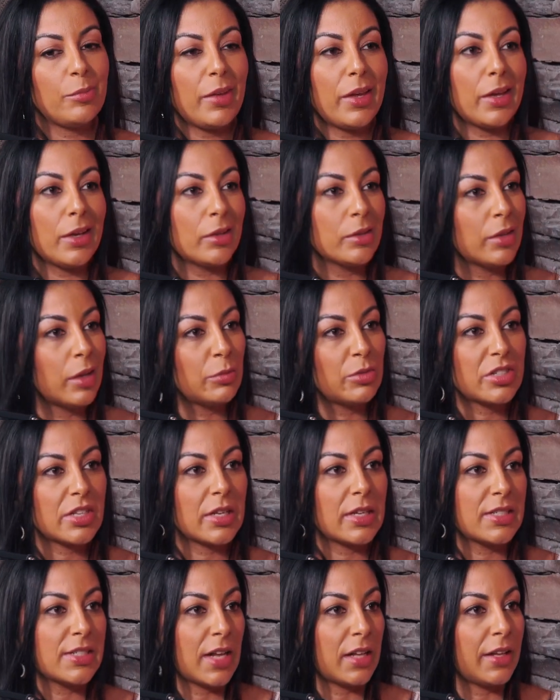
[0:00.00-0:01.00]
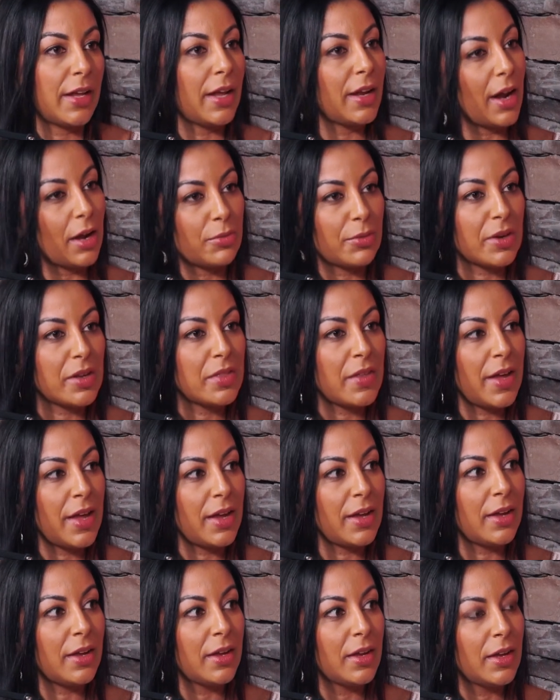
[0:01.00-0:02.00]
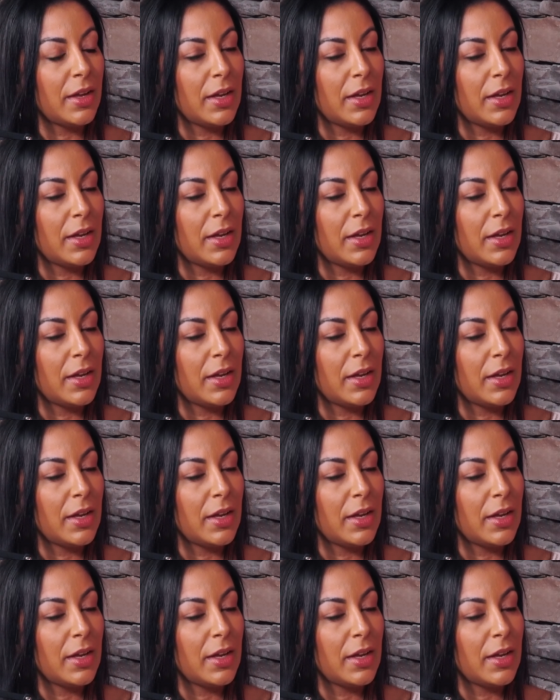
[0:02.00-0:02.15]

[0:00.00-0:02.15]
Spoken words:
I'm just going to delegate everything